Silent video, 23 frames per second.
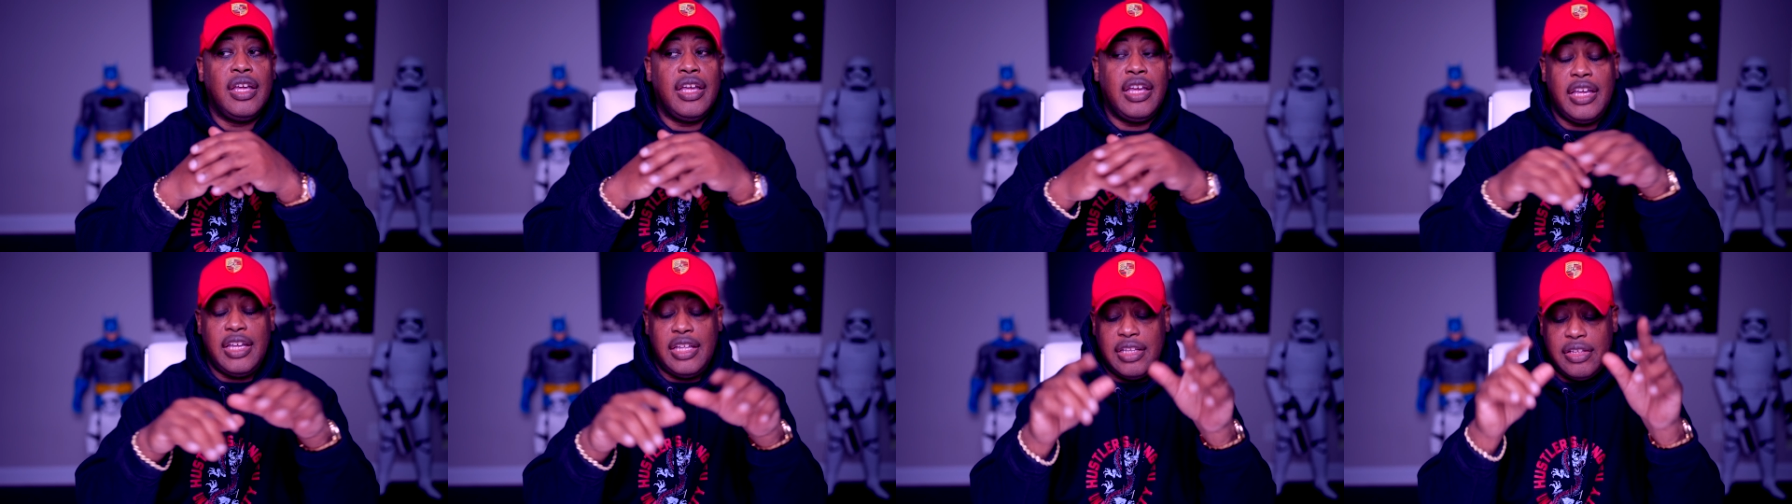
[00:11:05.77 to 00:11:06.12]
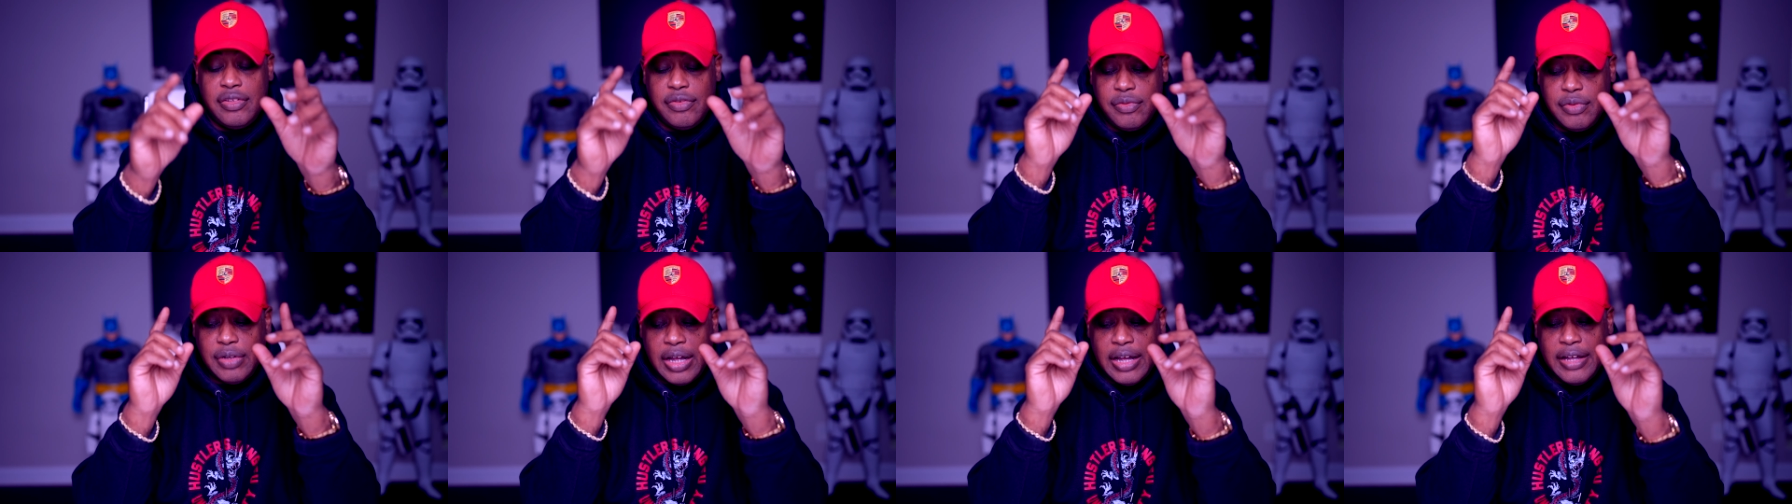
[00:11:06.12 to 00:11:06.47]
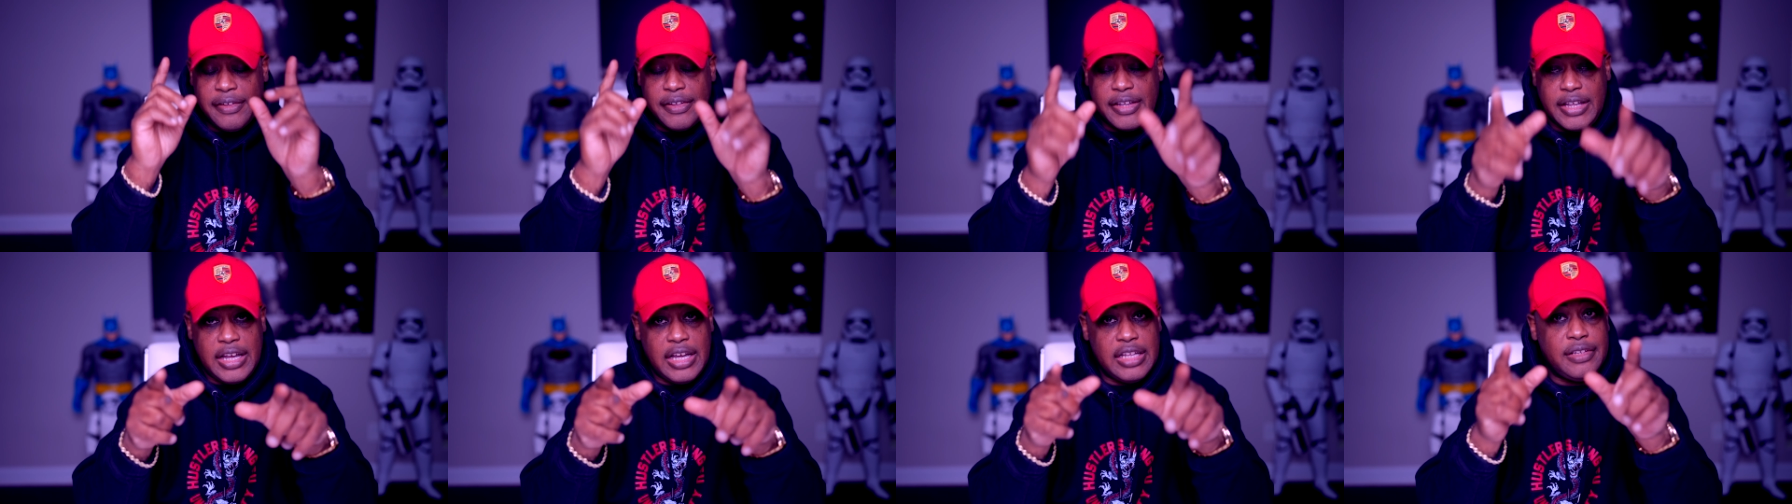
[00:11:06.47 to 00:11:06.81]
And I
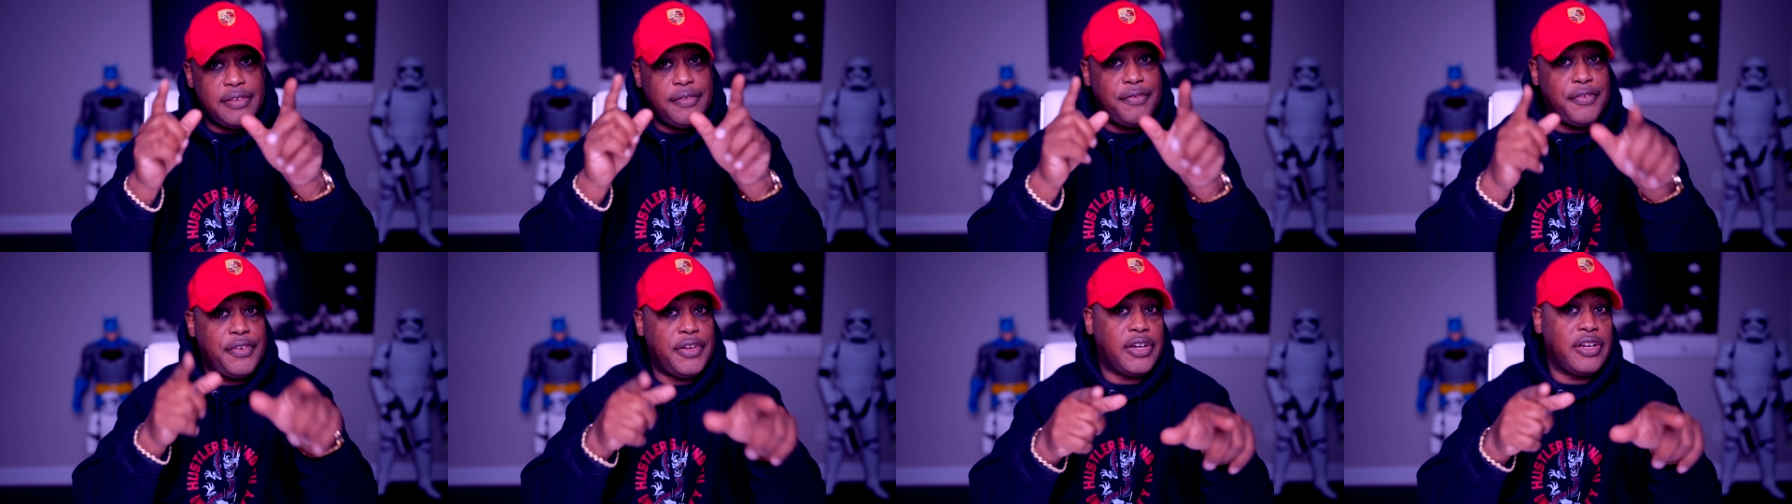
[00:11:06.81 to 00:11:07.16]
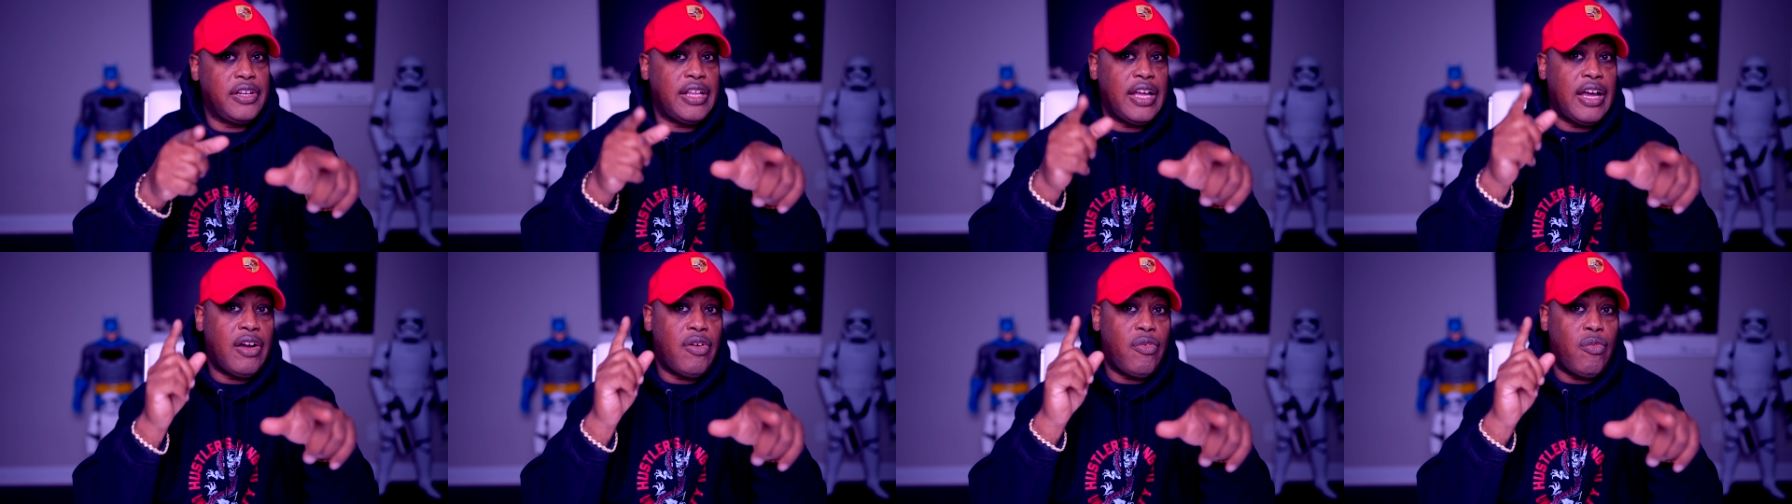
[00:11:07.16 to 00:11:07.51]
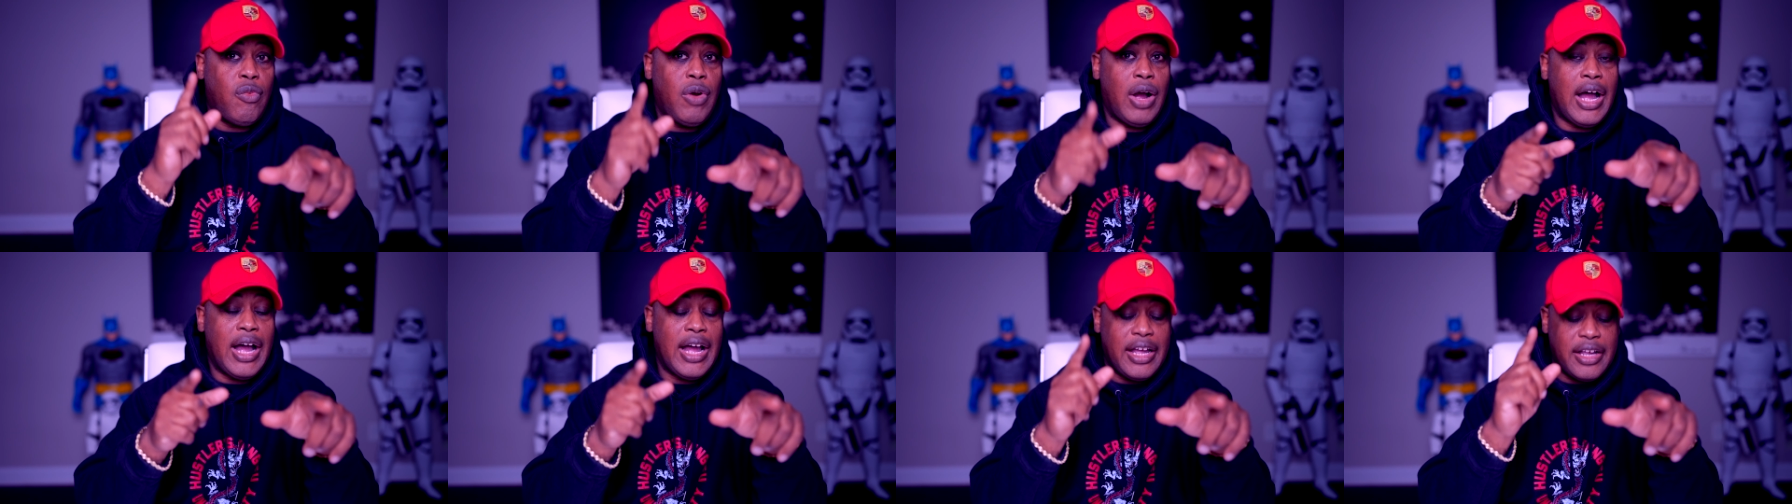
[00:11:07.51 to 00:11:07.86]
kind of figured out
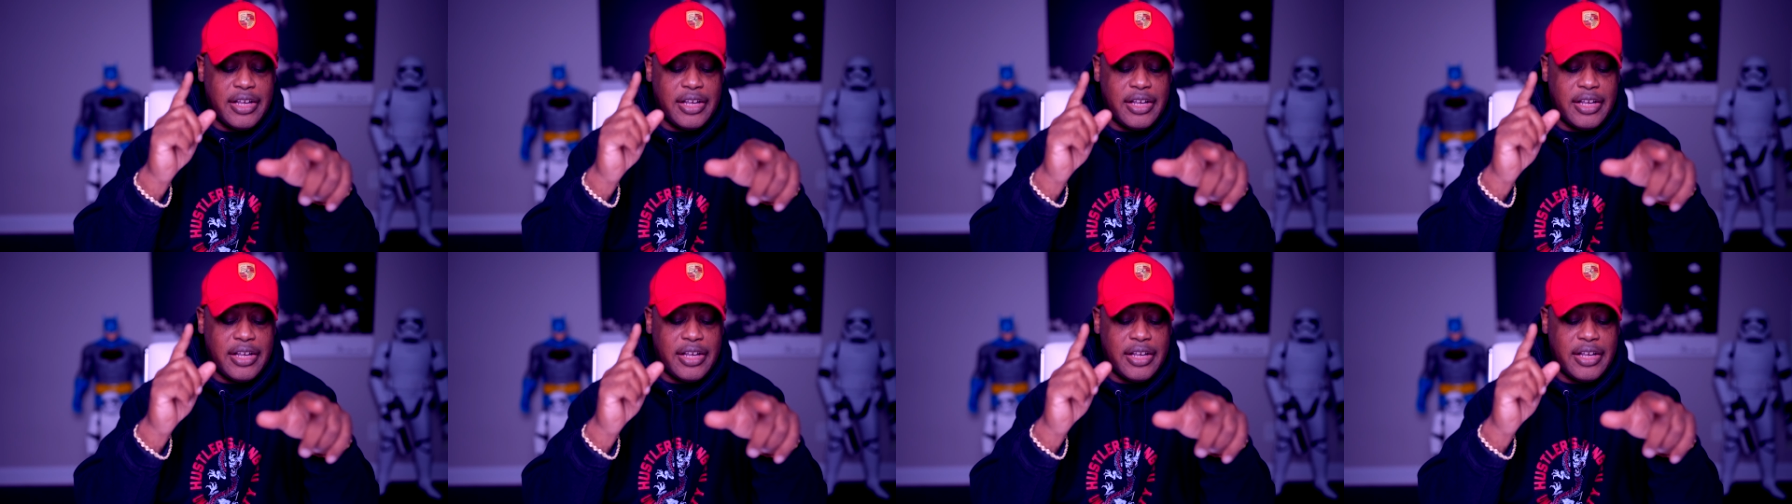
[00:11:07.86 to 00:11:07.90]
why,